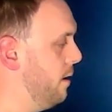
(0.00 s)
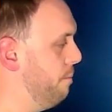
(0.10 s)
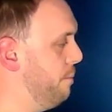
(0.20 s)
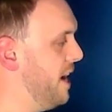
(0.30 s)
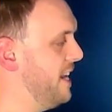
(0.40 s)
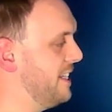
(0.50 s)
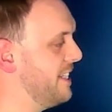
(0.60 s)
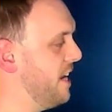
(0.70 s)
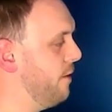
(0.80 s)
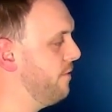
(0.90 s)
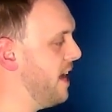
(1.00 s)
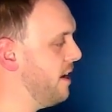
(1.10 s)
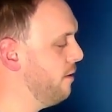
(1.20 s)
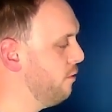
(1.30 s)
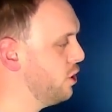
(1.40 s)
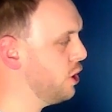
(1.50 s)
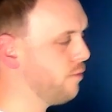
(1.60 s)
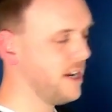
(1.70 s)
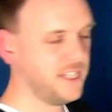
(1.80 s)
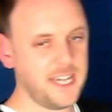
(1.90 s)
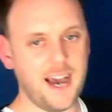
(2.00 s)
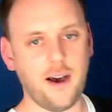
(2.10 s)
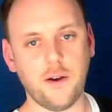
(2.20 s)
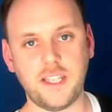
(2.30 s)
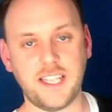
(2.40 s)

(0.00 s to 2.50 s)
but instead of then just renting it out as the